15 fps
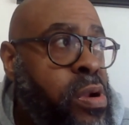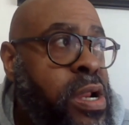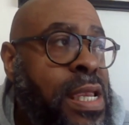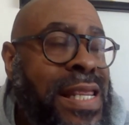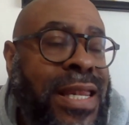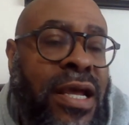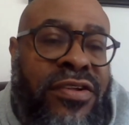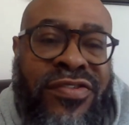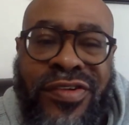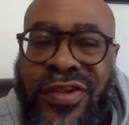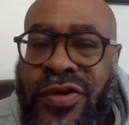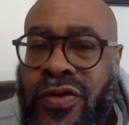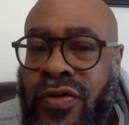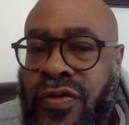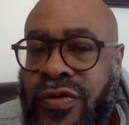And I
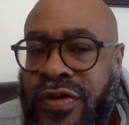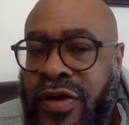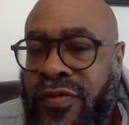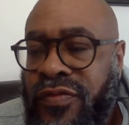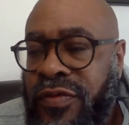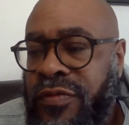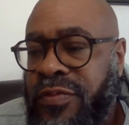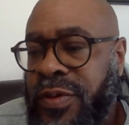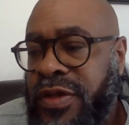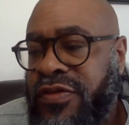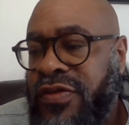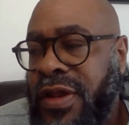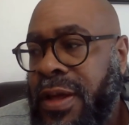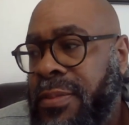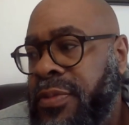still tough to pick
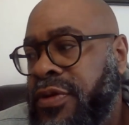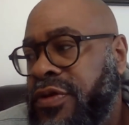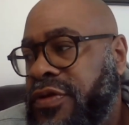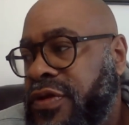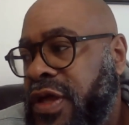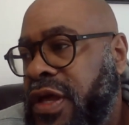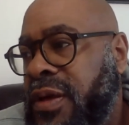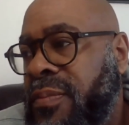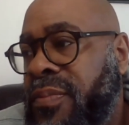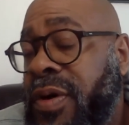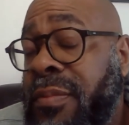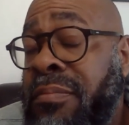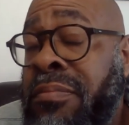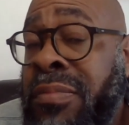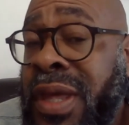stock into this game.
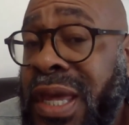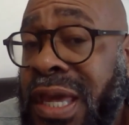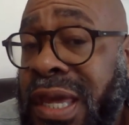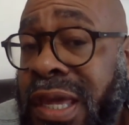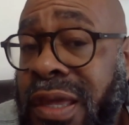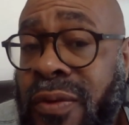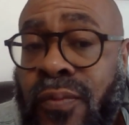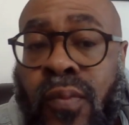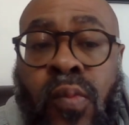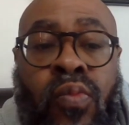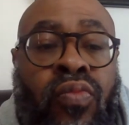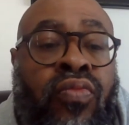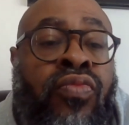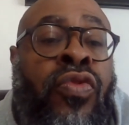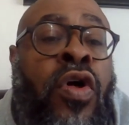But me
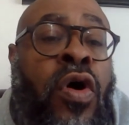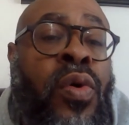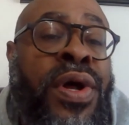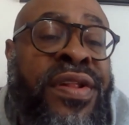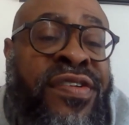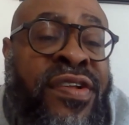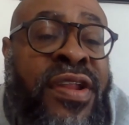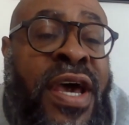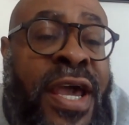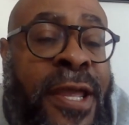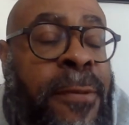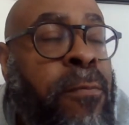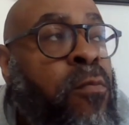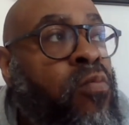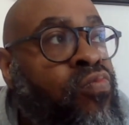knowing
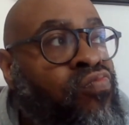tonight